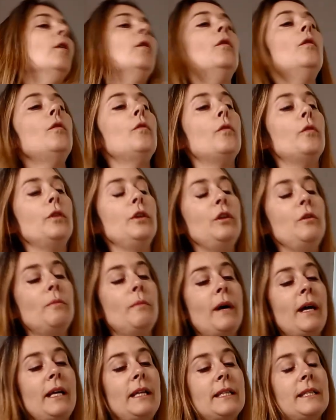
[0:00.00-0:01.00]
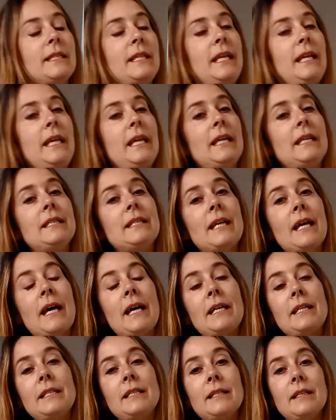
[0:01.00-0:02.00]
or you might see it
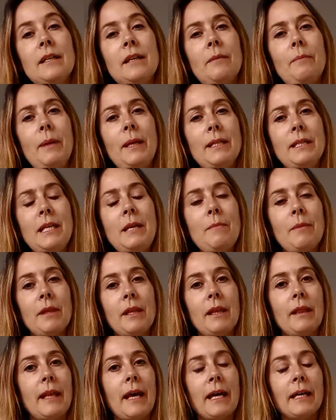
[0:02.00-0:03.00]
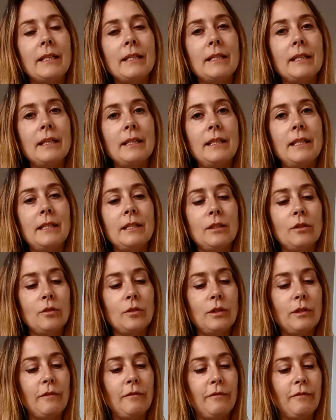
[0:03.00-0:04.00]
as a bit deeper than that, that it's
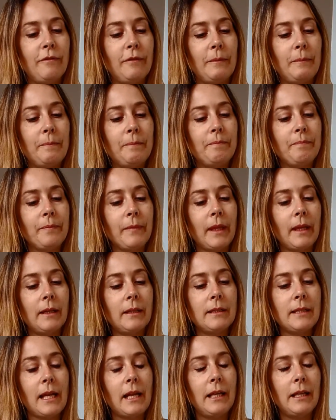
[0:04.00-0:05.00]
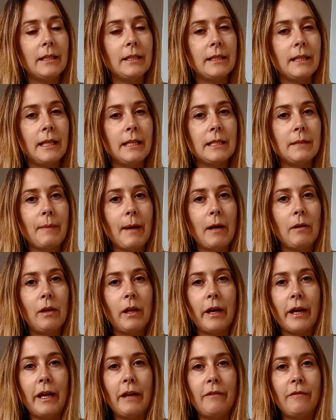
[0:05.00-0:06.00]
sort of telling us things about
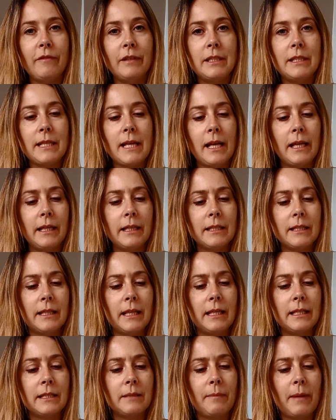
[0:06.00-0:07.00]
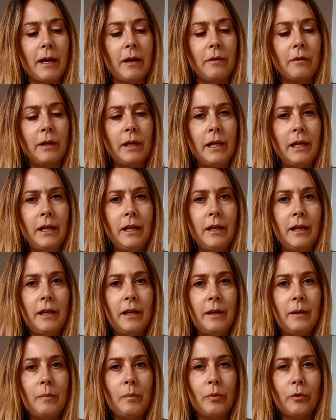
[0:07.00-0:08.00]
life and telling us things about
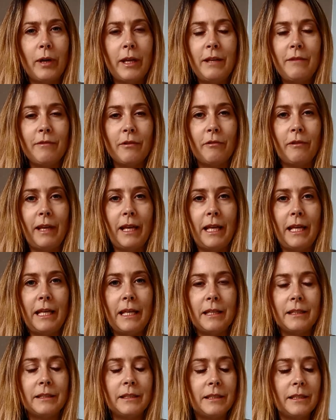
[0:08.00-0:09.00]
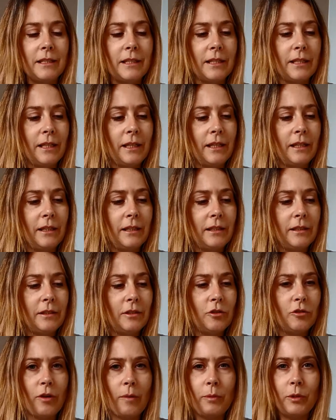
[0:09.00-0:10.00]
bravery and
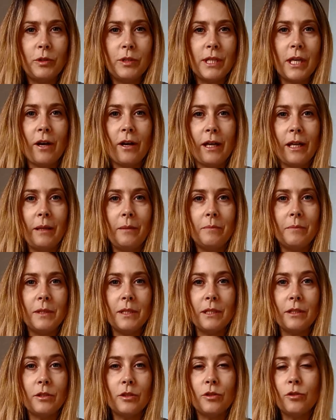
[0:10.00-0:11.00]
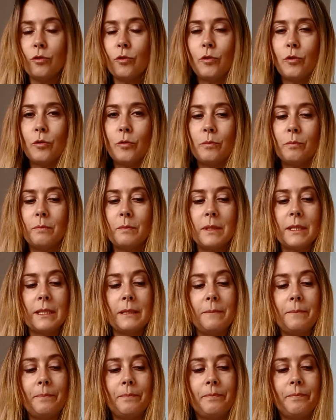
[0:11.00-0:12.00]
troubled times and
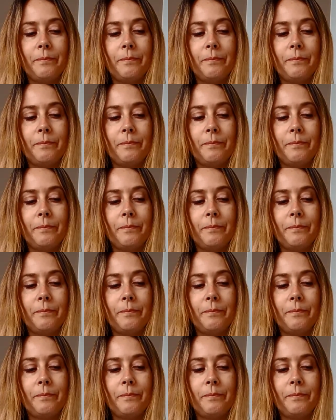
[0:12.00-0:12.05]
storms.